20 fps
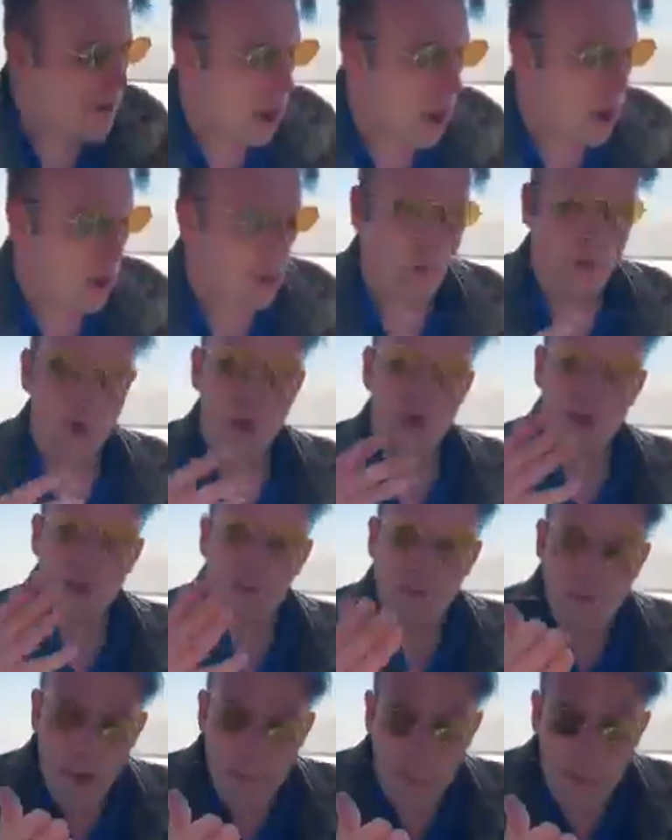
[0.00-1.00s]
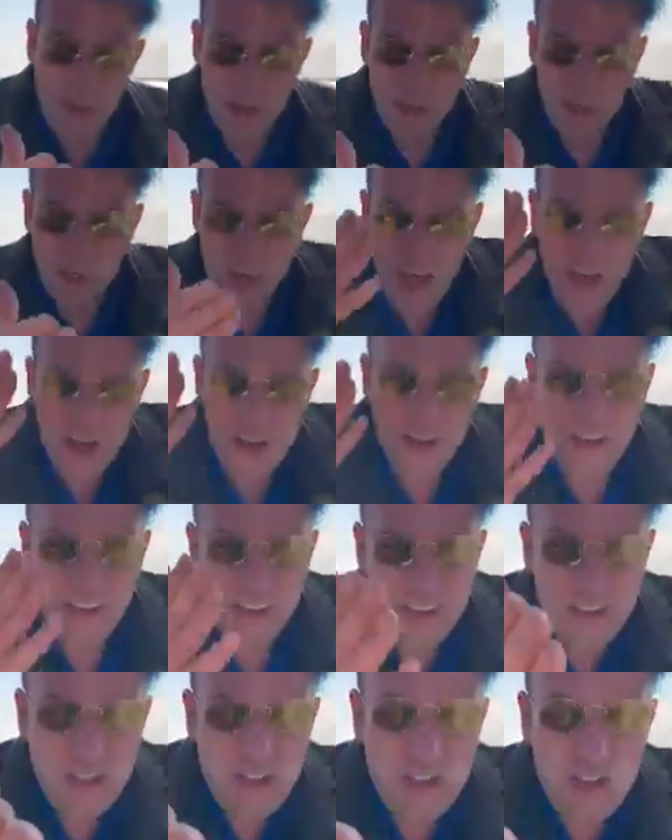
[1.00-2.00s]
know the picture
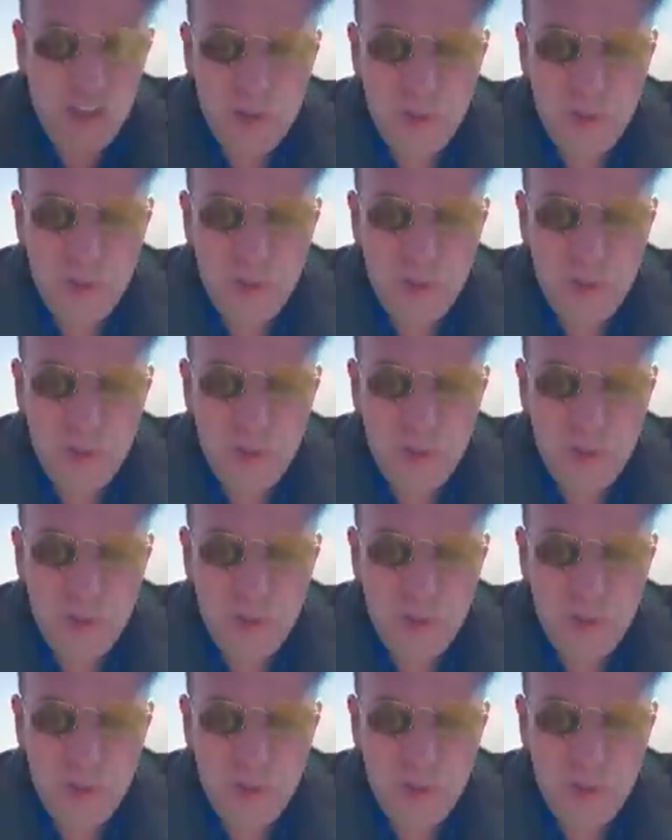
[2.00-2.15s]
is